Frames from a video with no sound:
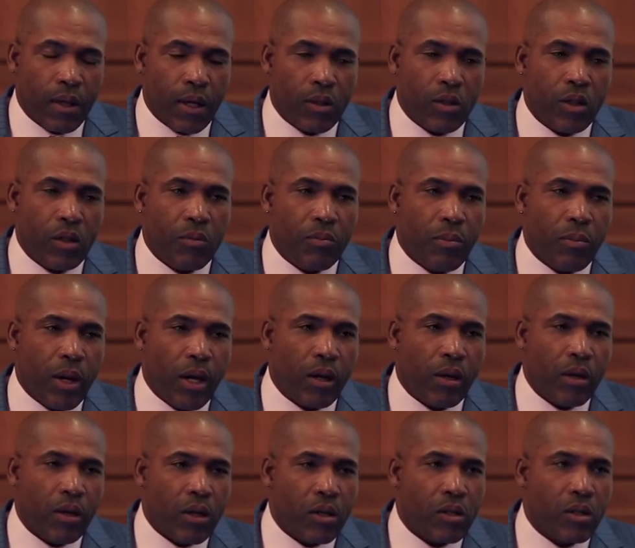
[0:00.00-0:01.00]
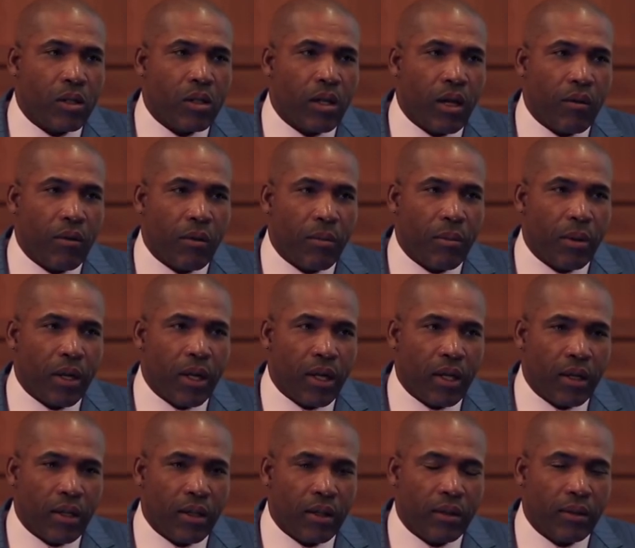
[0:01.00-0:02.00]
and she's better than she's ever
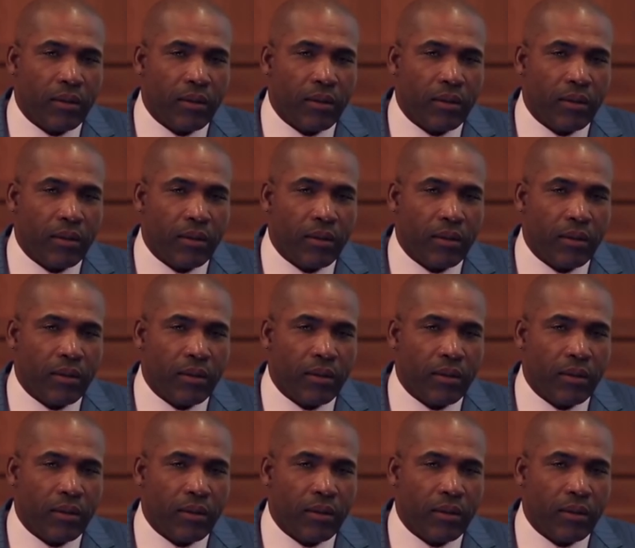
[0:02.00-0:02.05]
been.